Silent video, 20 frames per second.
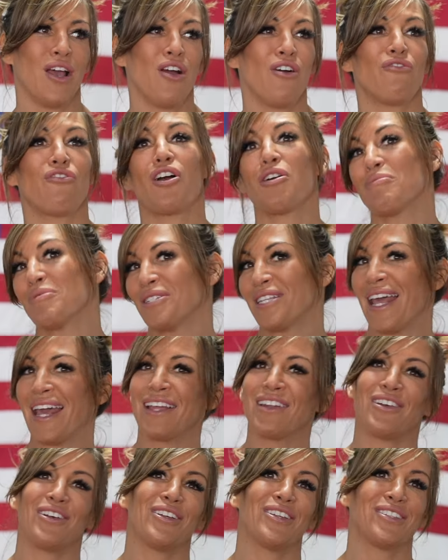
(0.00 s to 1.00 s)
farmer's
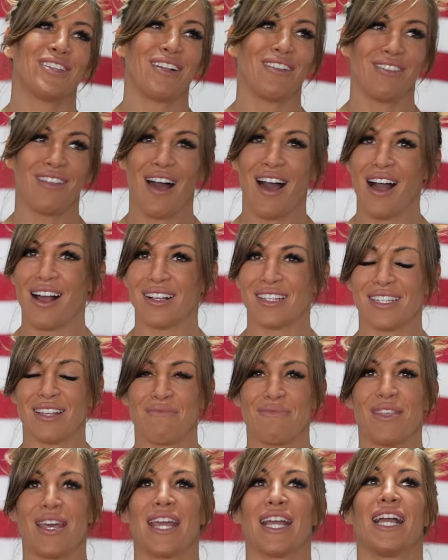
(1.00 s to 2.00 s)
handles, a log,
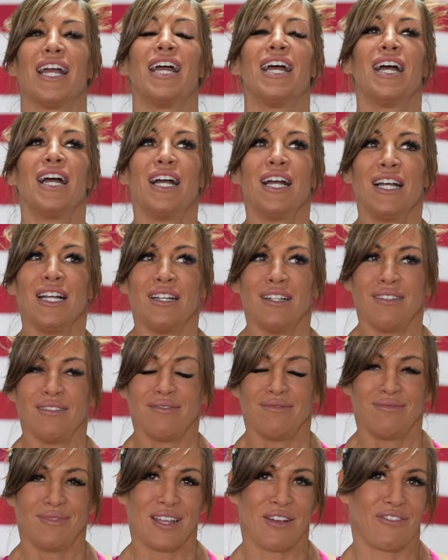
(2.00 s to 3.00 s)
something,
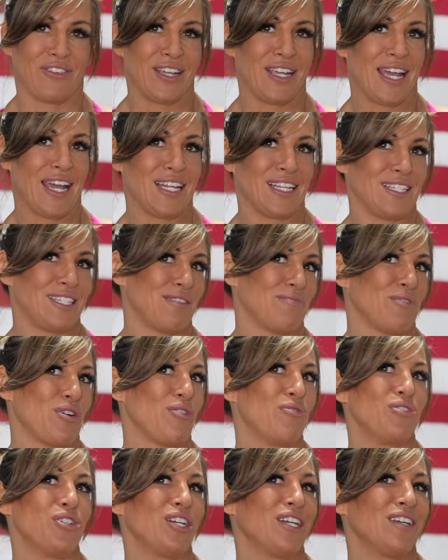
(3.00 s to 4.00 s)
definitely get some
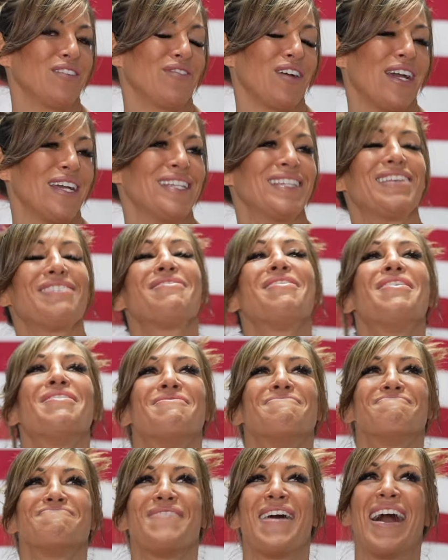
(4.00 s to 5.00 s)
coaching advice.
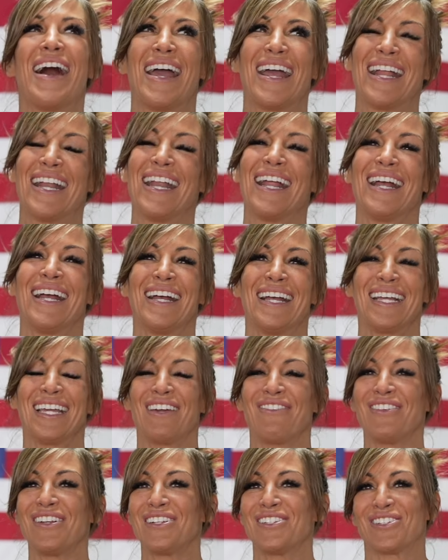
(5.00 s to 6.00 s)
But
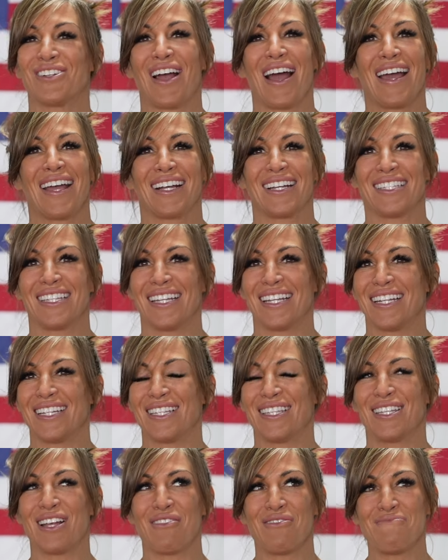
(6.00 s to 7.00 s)
give it a try because it
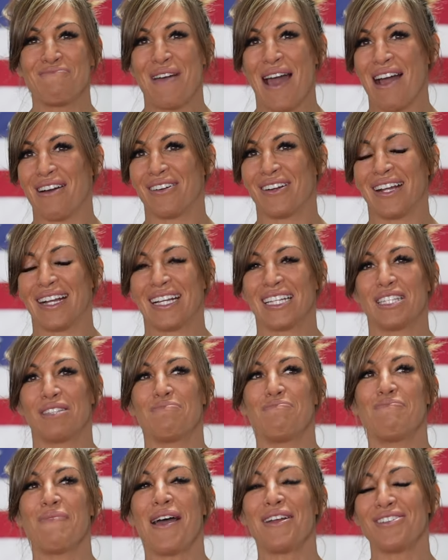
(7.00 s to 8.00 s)
is so empowering,
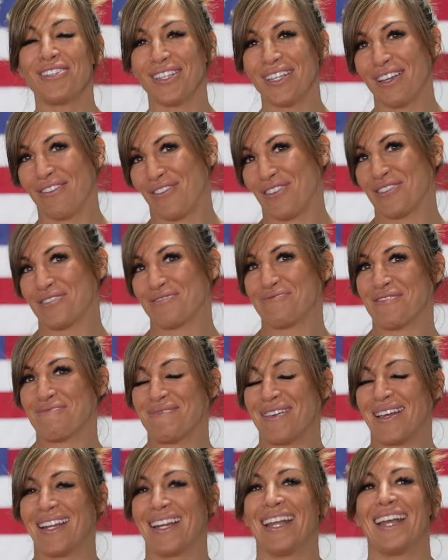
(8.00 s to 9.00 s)
especially if you're a
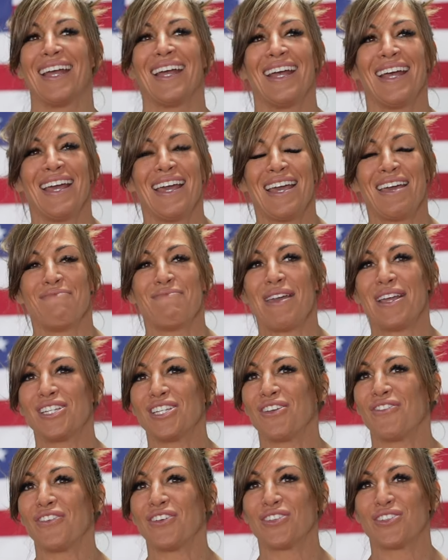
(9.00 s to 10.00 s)
woman. It makes
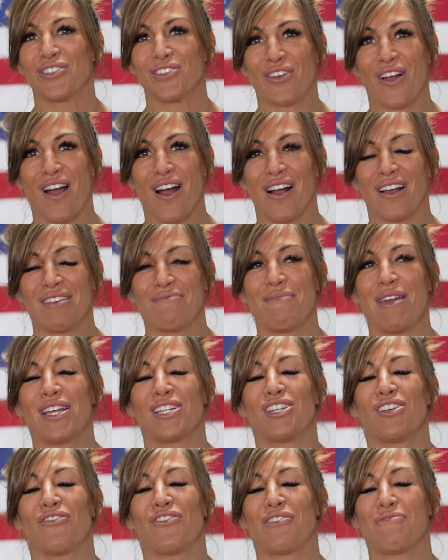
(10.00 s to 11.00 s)
you feel strong. It
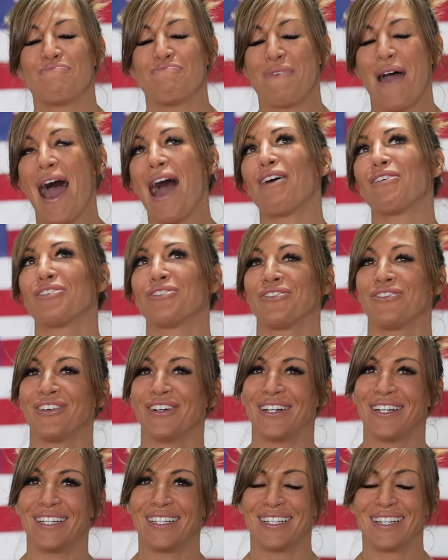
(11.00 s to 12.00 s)
makes you feel
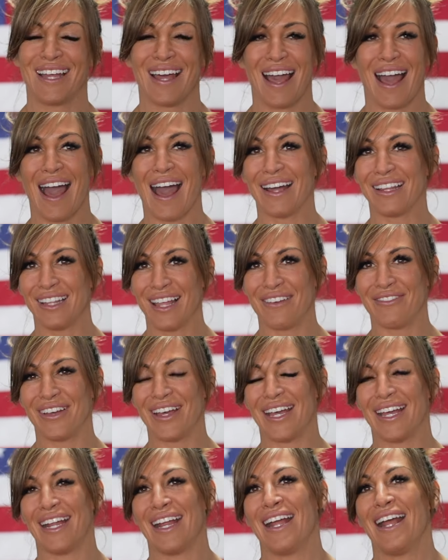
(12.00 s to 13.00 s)
powerful. I love
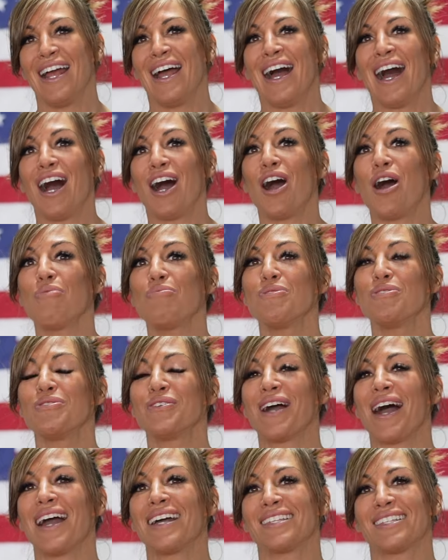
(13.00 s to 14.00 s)
it. I hope you
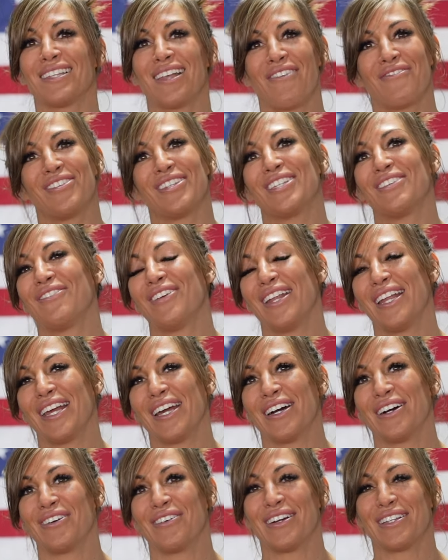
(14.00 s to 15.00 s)
guys love this
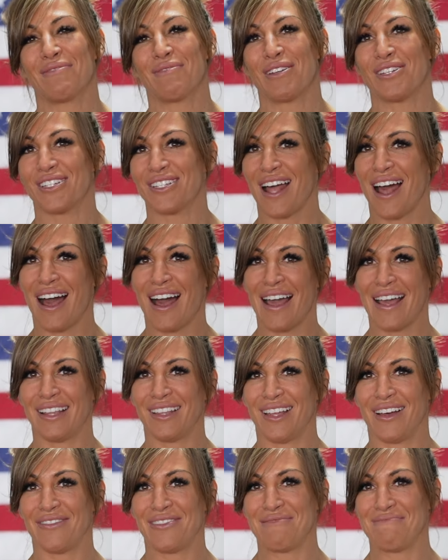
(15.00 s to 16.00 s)
video as much as I
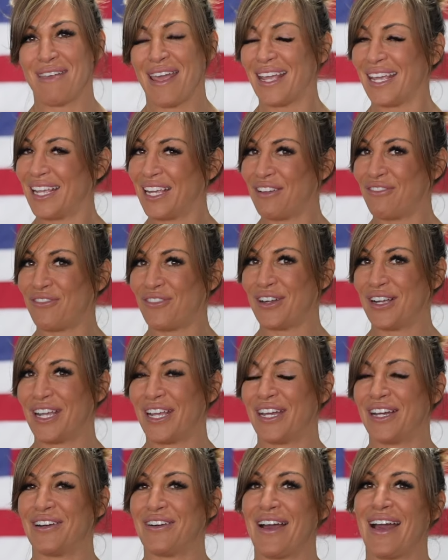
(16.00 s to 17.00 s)
loved making it for
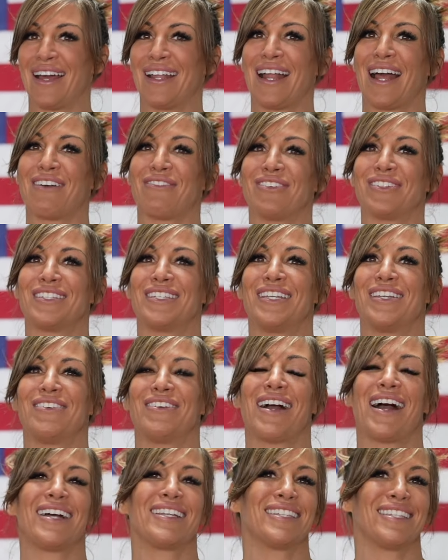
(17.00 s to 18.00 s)
you. And I will see you
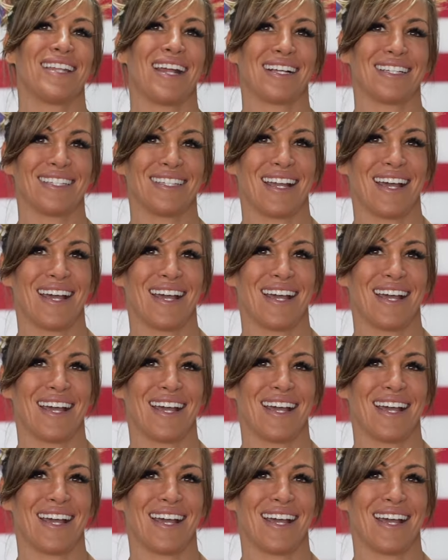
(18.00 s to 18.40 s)
guys next